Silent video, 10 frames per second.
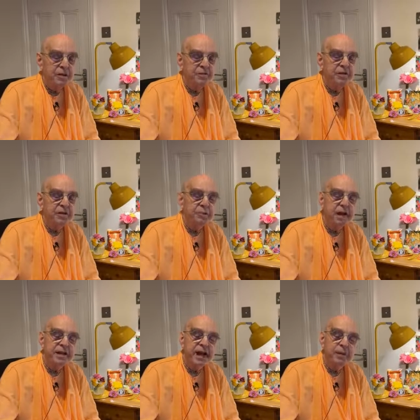In the
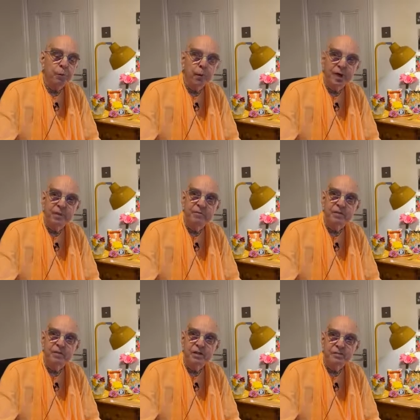demoniac way of
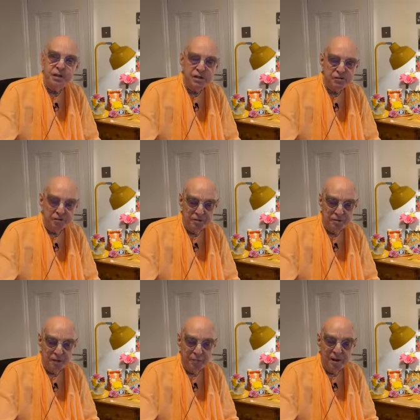civilization,
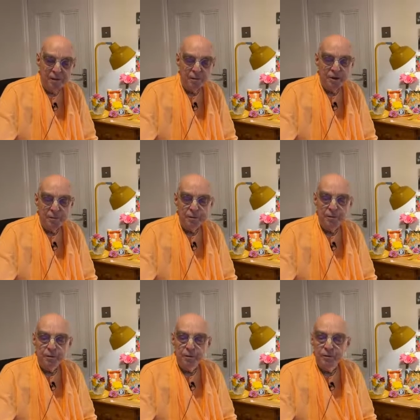
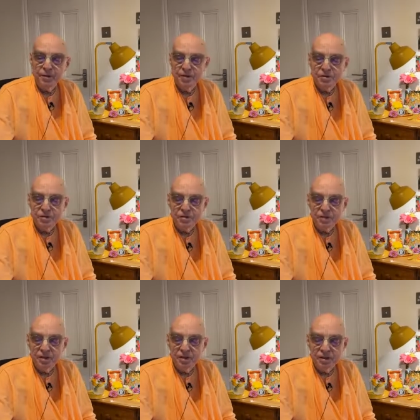people are
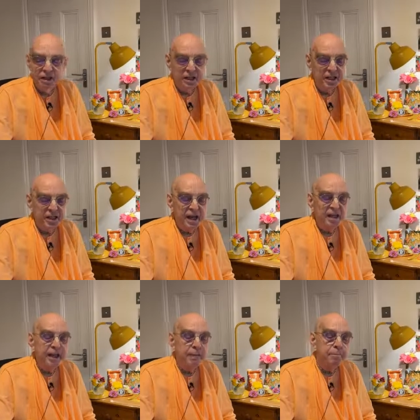interested in
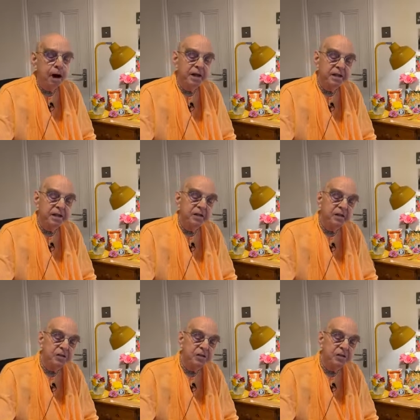getting a body